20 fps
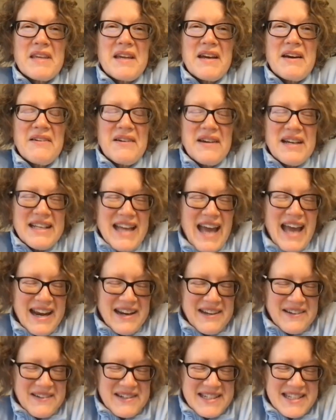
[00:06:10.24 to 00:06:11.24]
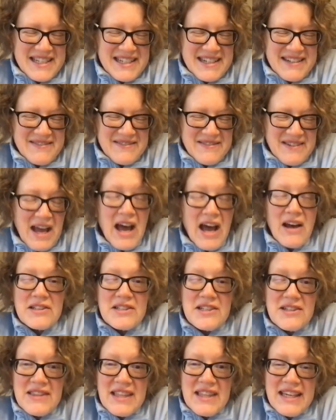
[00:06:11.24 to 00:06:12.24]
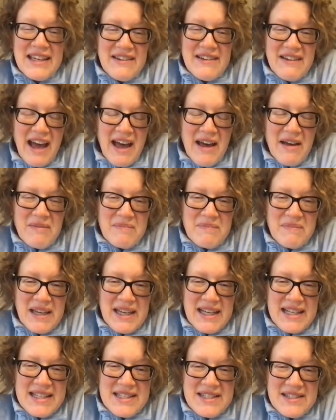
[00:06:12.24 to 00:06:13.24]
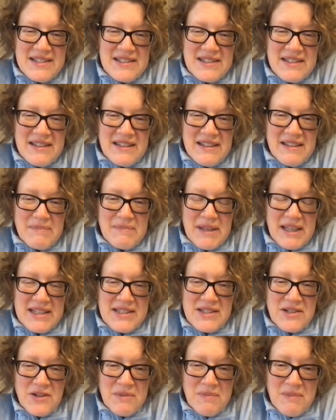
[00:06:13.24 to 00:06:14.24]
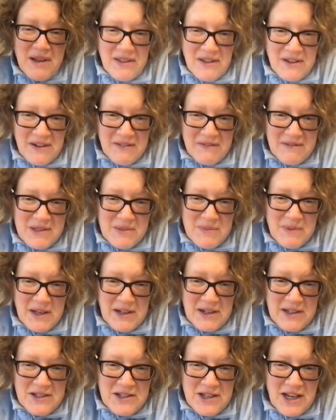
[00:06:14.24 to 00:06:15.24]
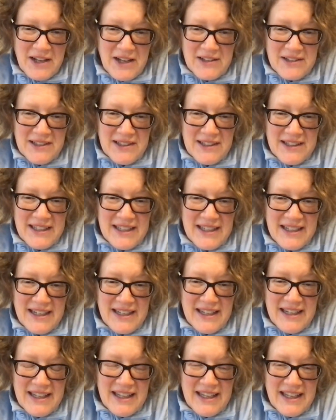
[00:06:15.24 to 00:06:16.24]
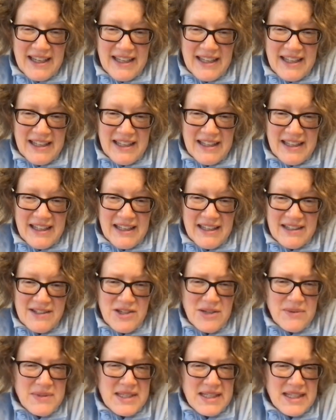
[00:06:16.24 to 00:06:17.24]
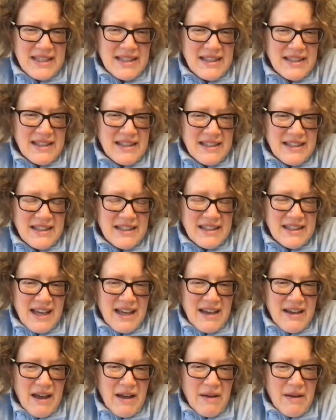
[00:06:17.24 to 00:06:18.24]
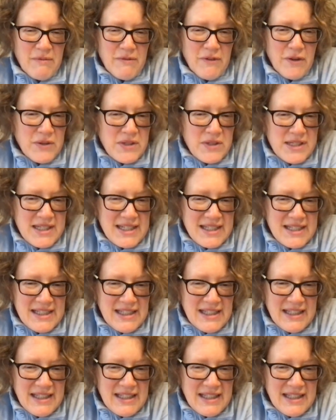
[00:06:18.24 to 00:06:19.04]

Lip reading: Oh, I had a question. Do you think because your mother spent her childhood she was in Folkestone?